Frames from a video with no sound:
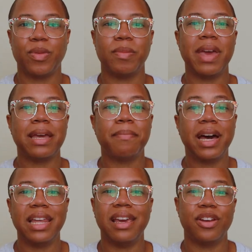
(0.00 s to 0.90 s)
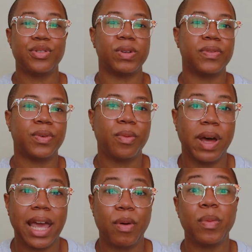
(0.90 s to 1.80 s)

We would make money in a joyful way.